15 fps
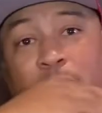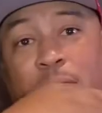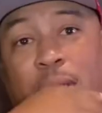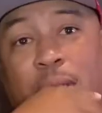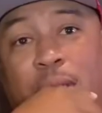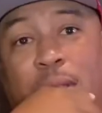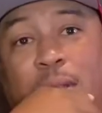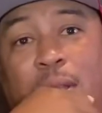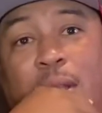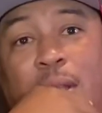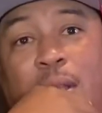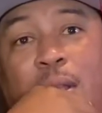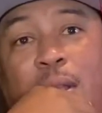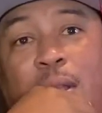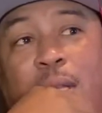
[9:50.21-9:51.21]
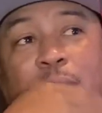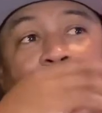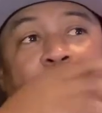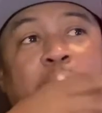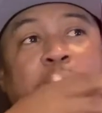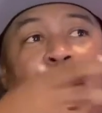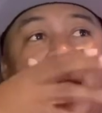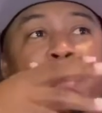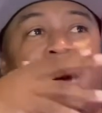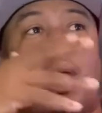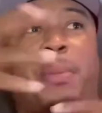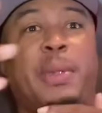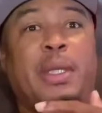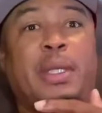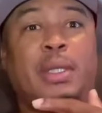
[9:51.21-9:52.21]
Because I had my
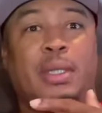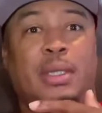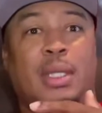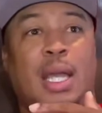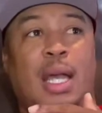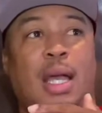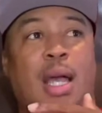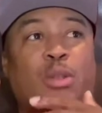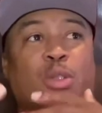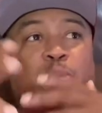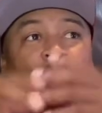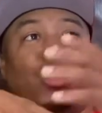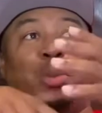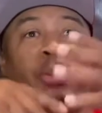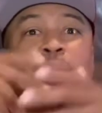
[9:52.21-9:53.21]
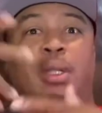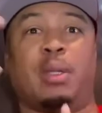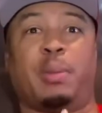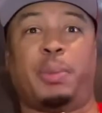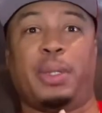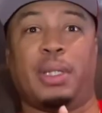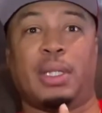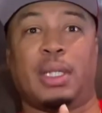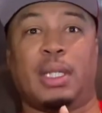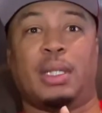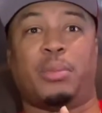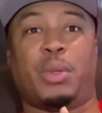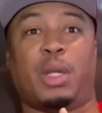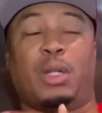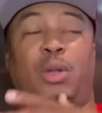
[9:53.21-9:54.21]
appeal. I was supposed to put the appeal in.
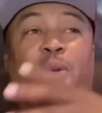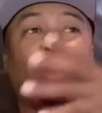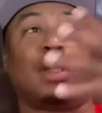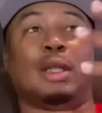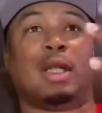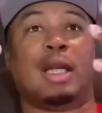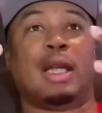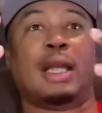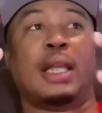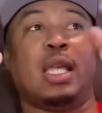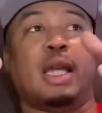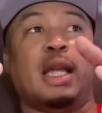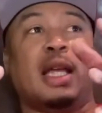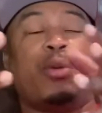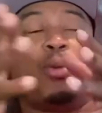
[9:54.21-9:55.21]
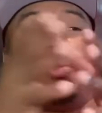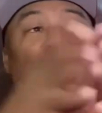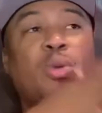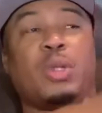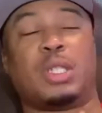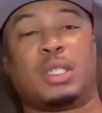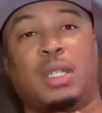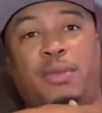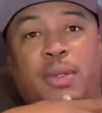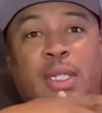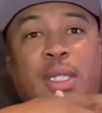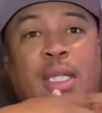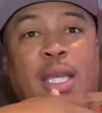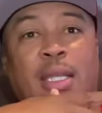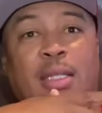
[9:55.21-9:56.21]
My lawyer, he removed himself from the
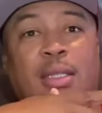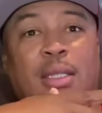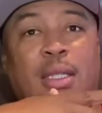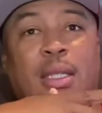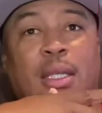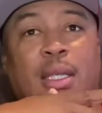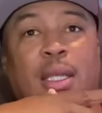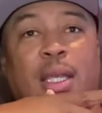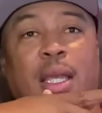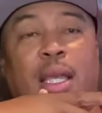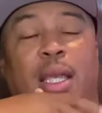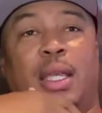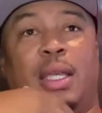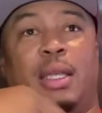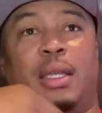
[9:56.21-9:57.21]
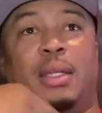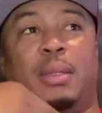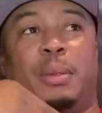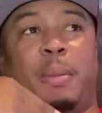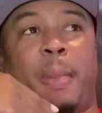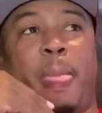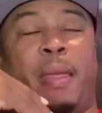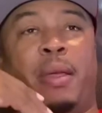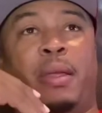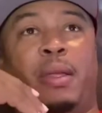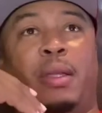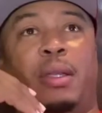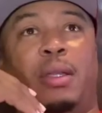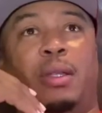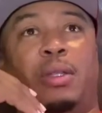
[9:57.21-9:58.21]
case. And
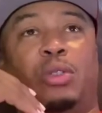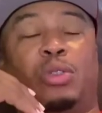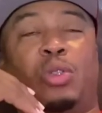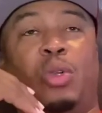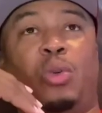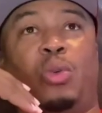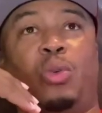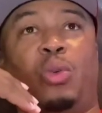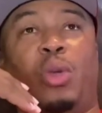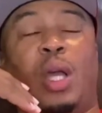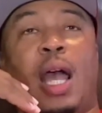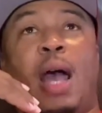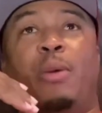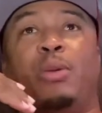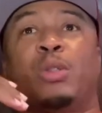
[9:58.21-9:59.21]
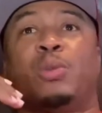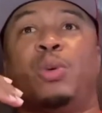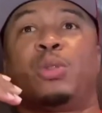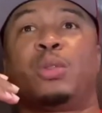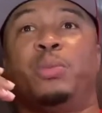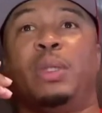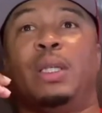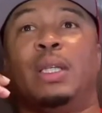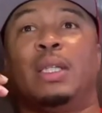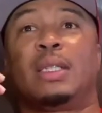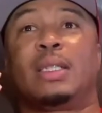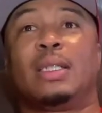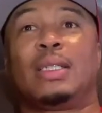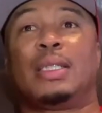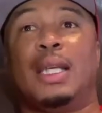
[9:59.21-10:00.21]
so I was supposed to be in
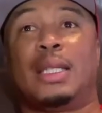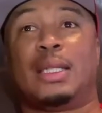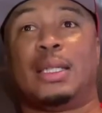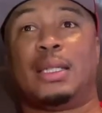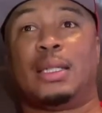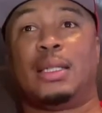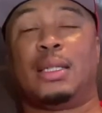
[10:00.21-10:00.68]
Kentucky.